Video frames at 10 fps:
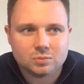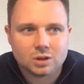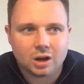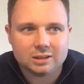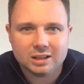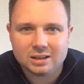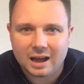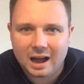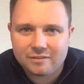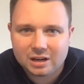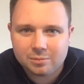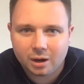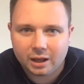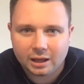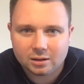I didn't have any
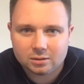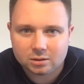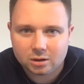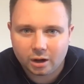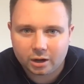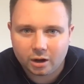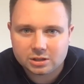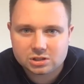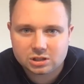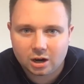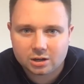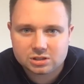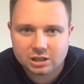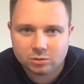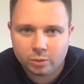money. Like I
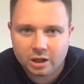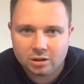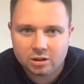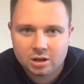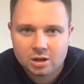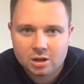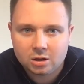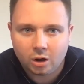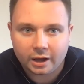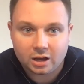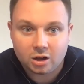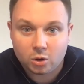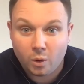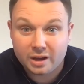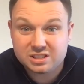started with like
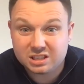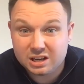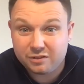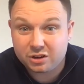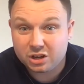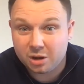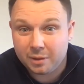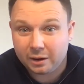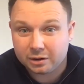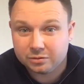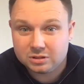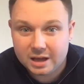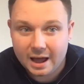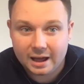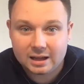quite a significant amount of
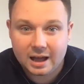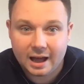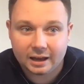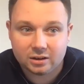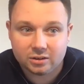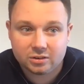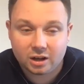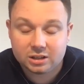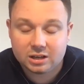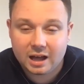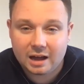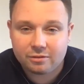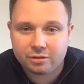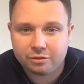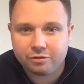debt, and I didn't
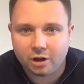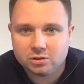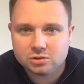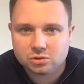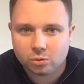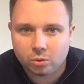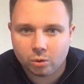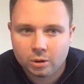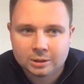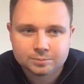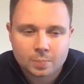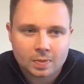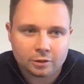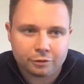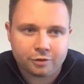have the funds or
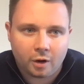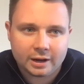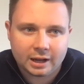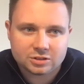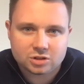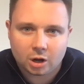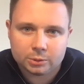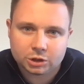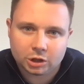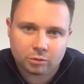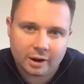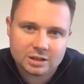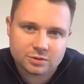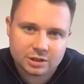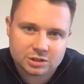the finance that I was going to
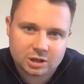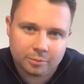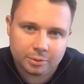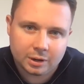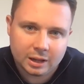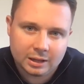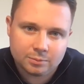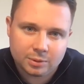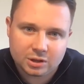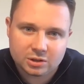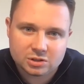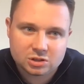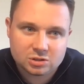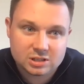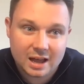raise for this company because
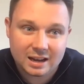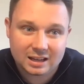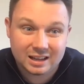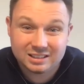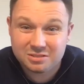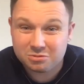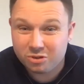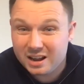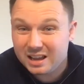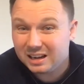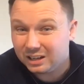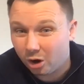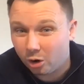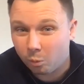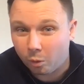technically I didn't really
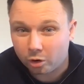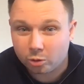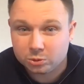know what I was